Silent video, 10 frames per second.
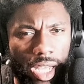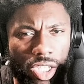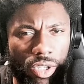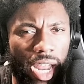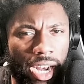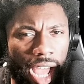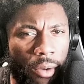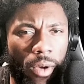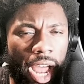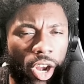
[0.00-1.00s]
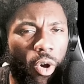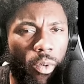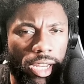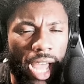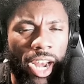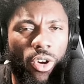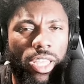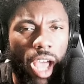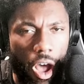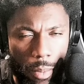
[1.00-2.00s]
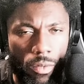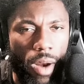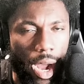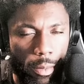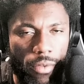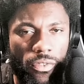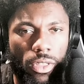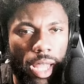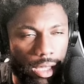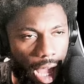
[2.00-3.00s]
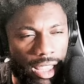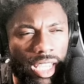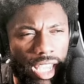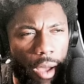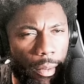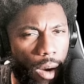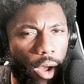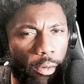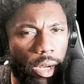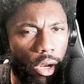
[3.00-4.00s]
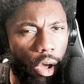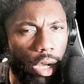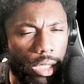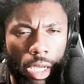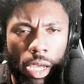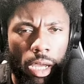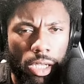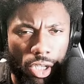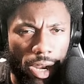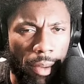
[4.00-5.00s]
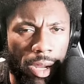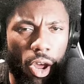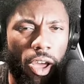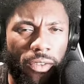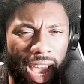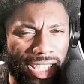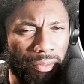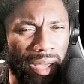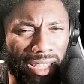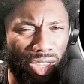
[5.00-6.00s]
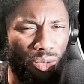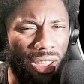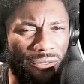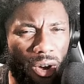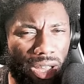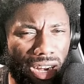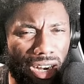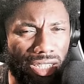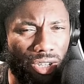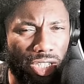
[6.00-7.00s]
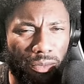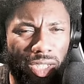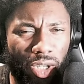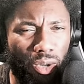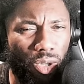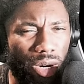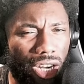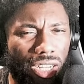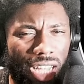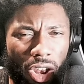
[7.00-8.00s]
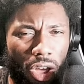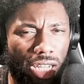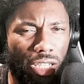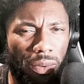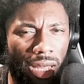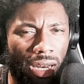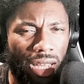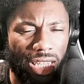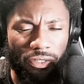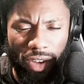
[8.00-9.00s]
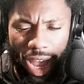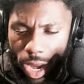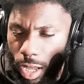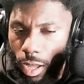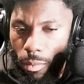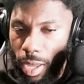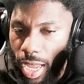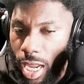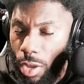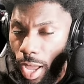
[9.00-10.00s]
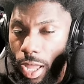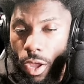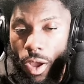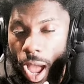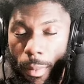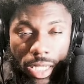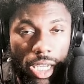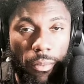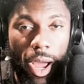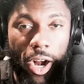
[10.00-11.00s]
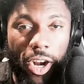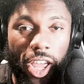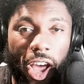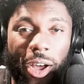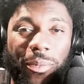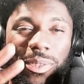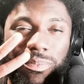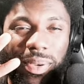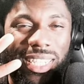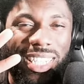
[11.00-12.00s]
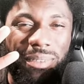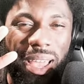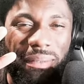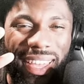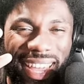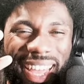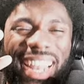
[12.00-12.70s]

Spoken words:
It's a lot. I know y'all been rocking with me for the longest. So let me know, has it been 3-4 years, or has it been 2-3 years? How long has it been? Because I forgot. But anyway, I'm about to get up out of here, y'all. Peace, easy, baby.